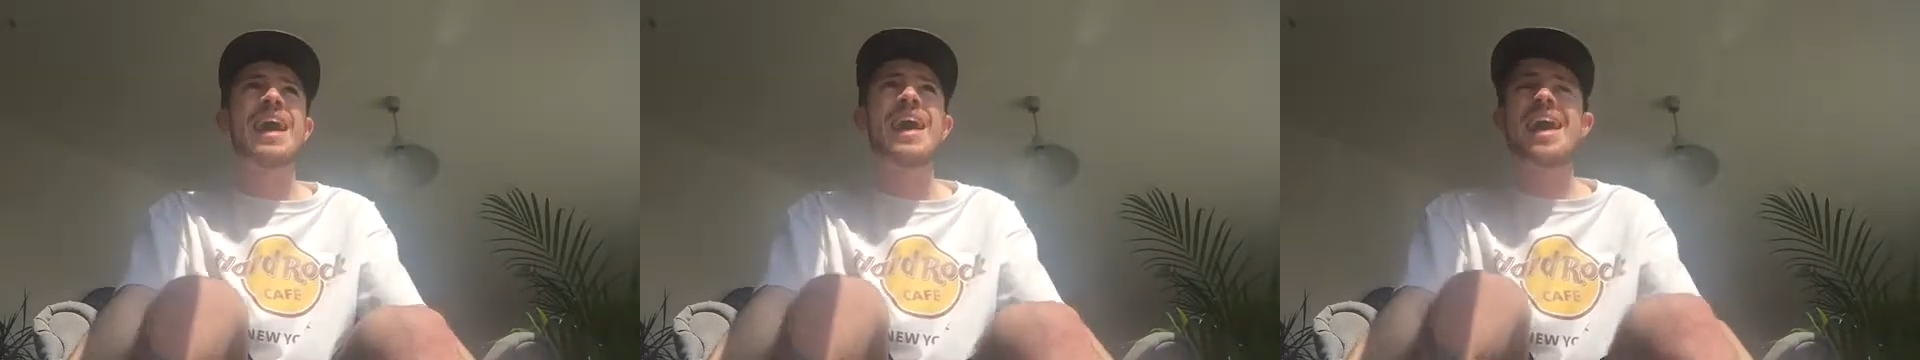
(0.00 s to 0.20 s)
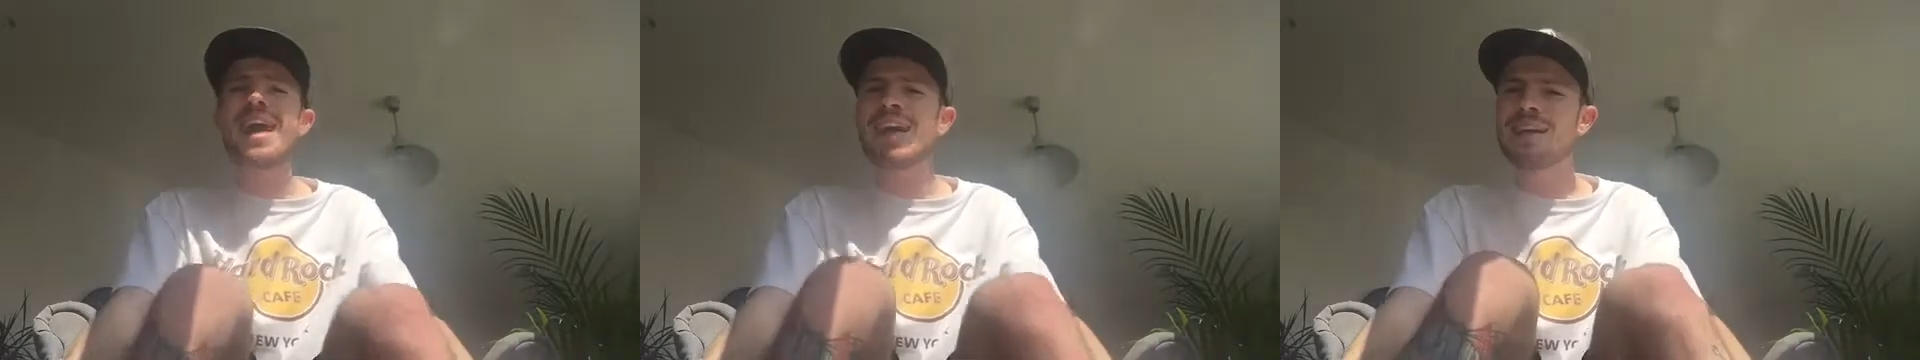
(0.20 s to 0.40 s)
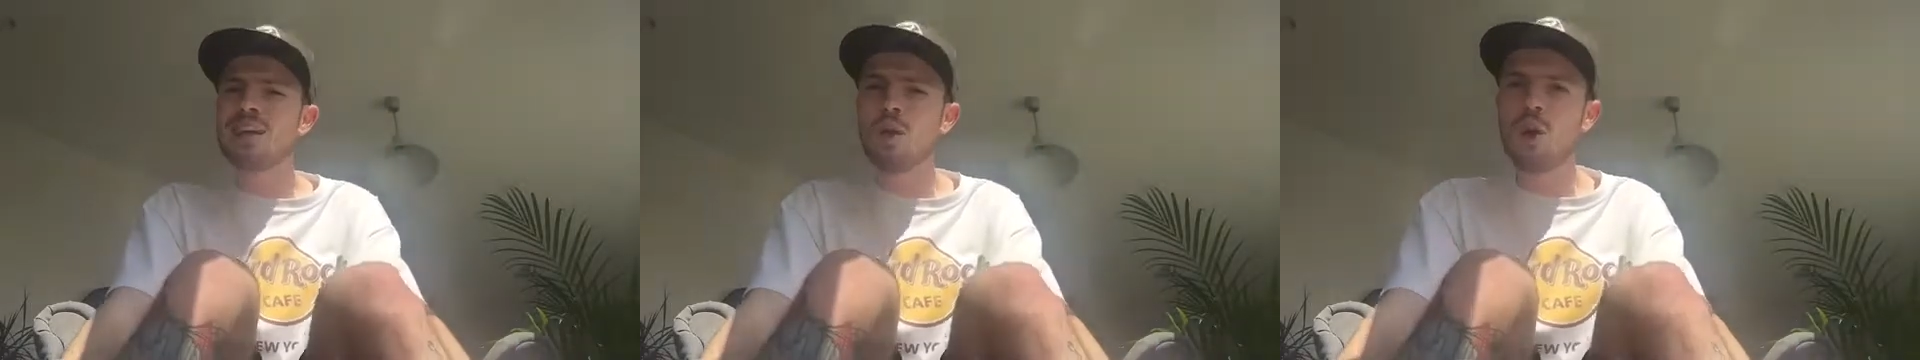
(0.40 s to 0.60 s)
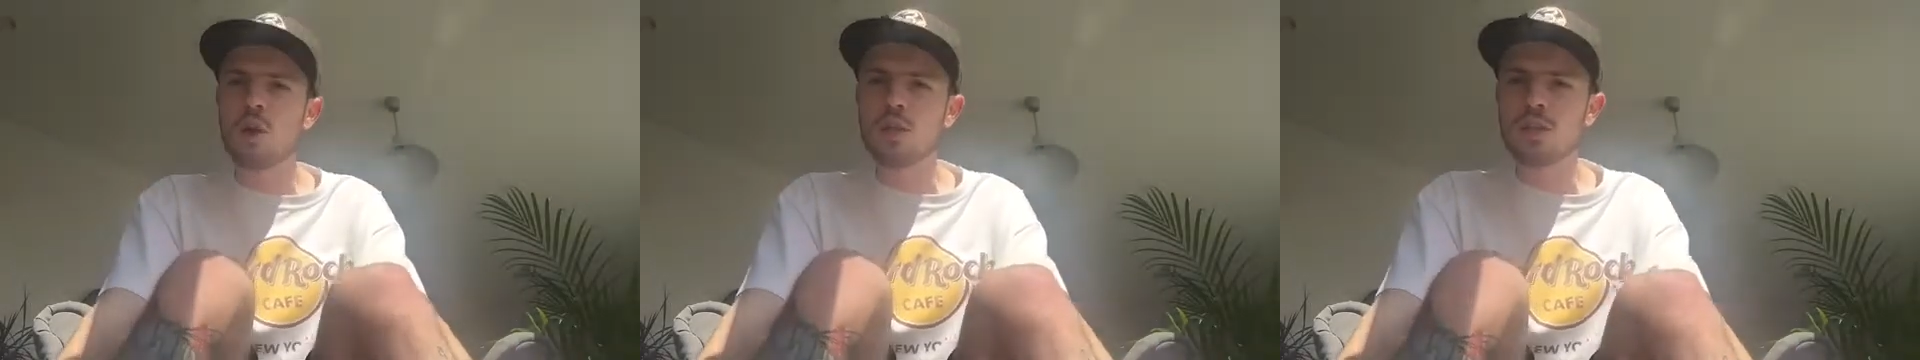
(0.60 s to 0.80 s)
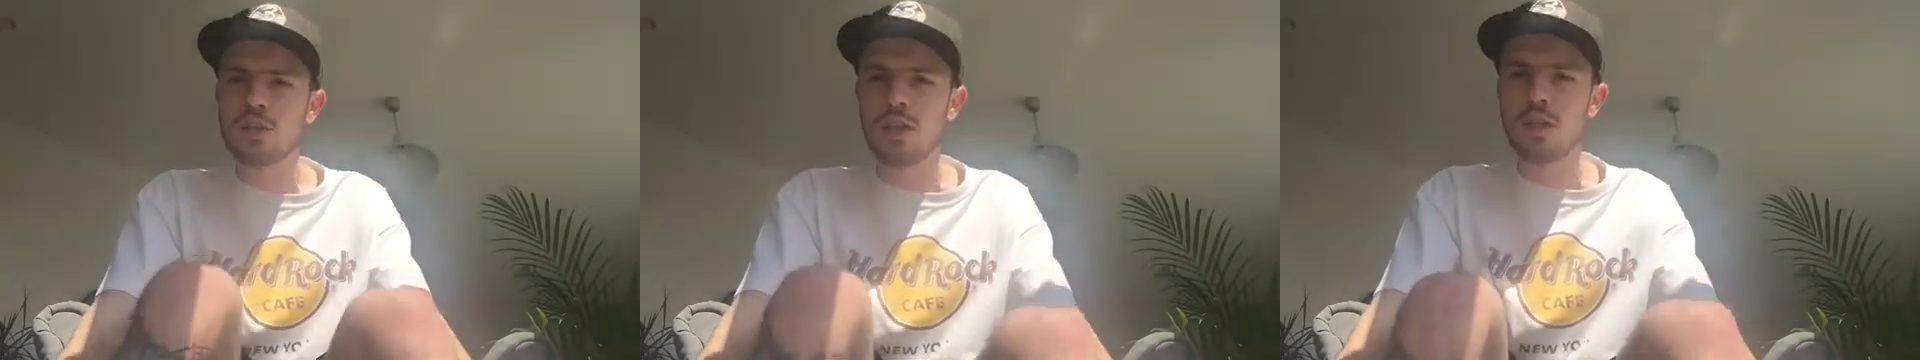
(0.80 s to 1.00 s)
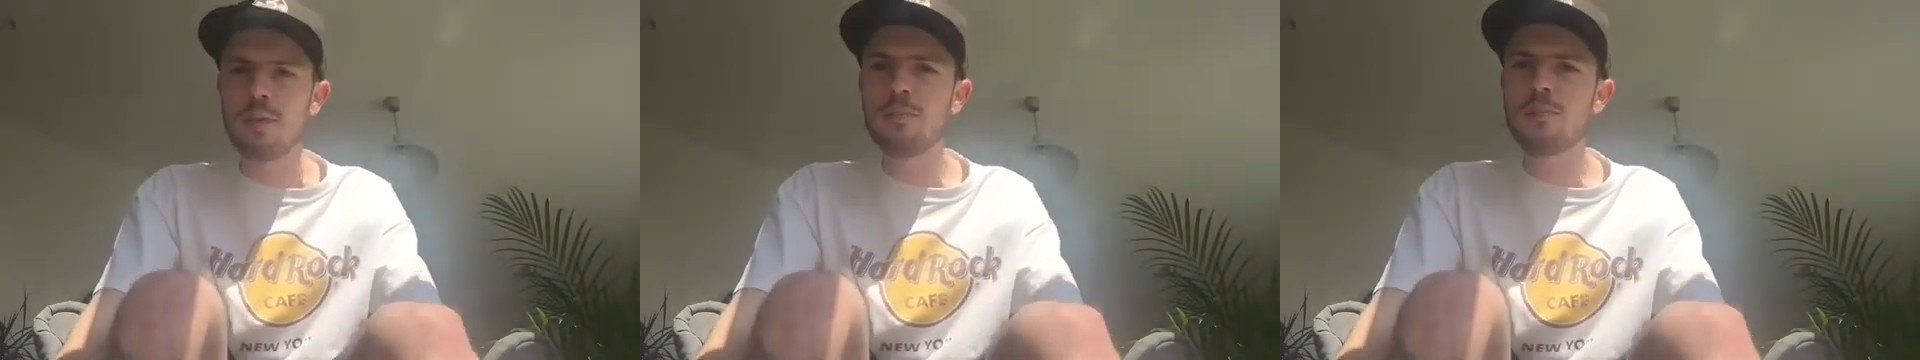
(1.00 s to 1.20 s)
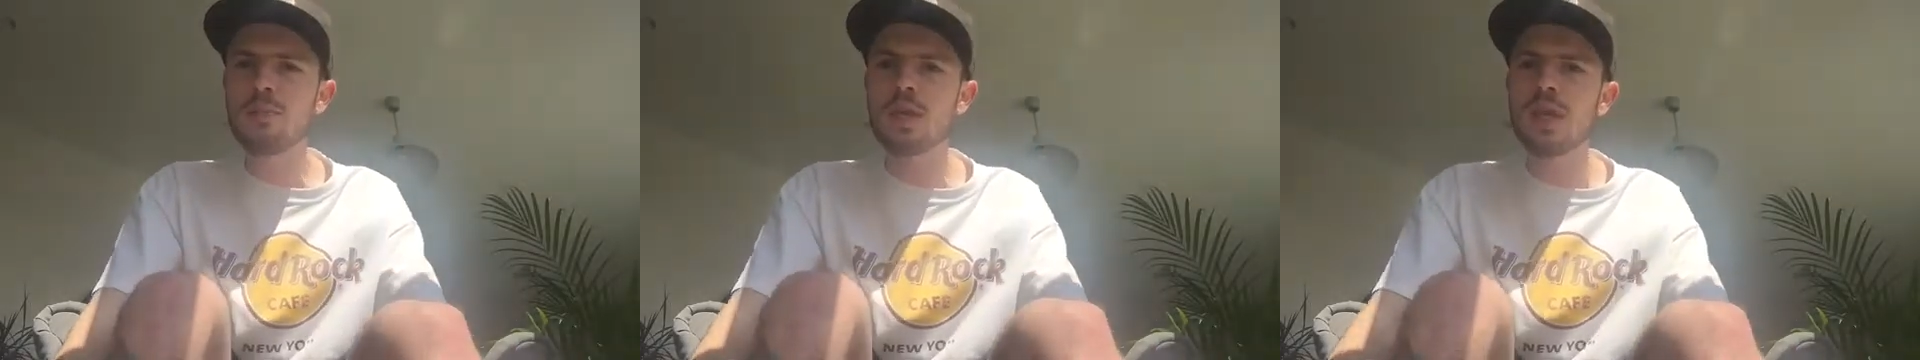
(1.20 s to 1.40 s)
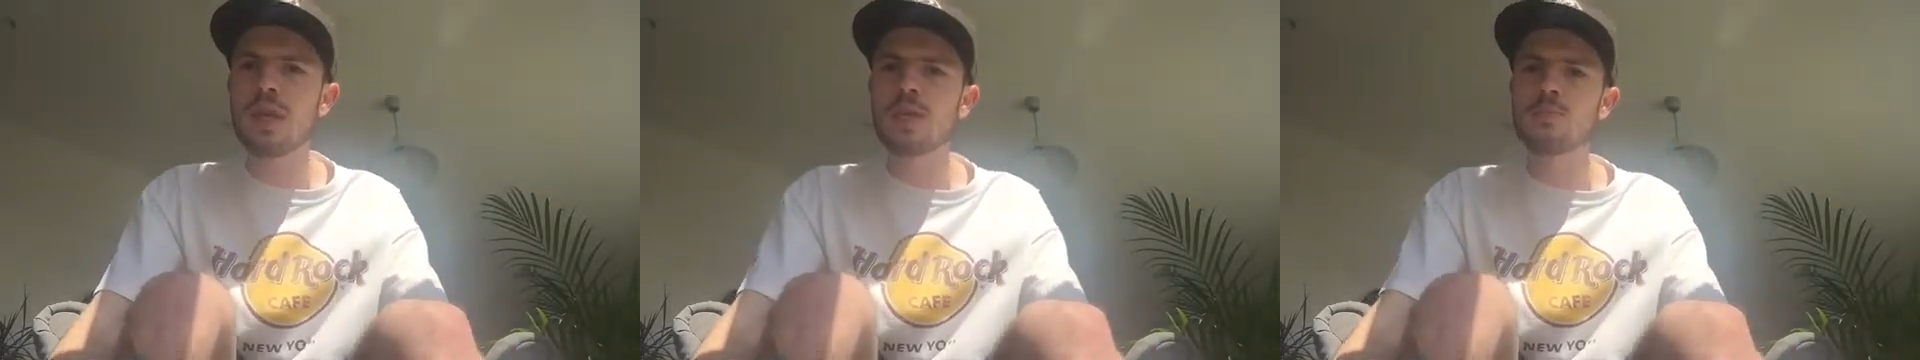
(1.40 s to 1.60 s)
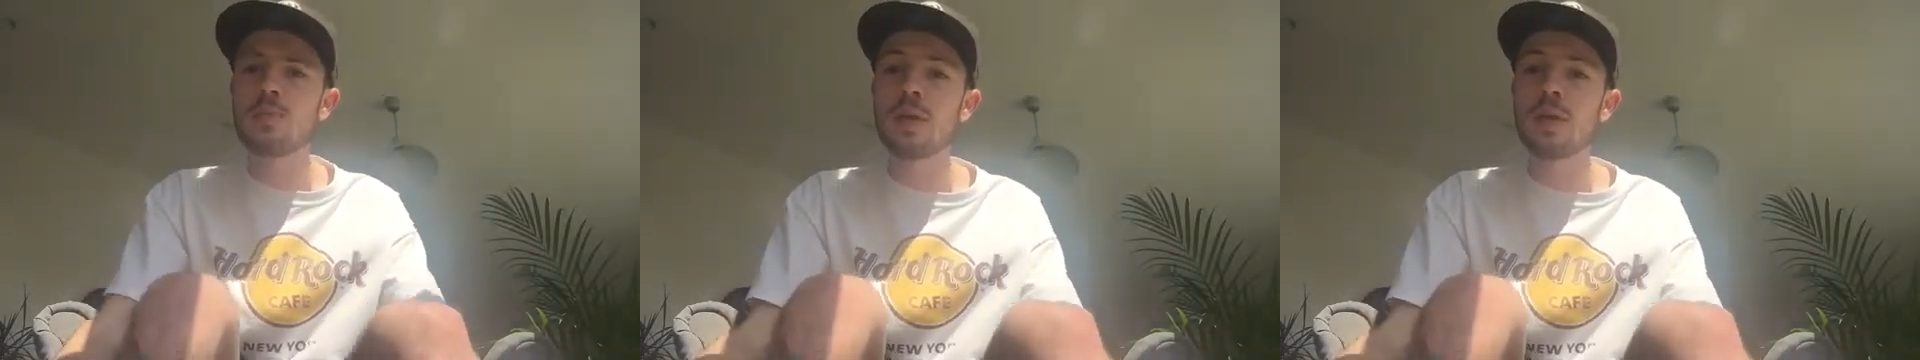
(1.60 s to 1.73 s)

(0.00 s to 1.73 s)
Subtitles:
Analog time is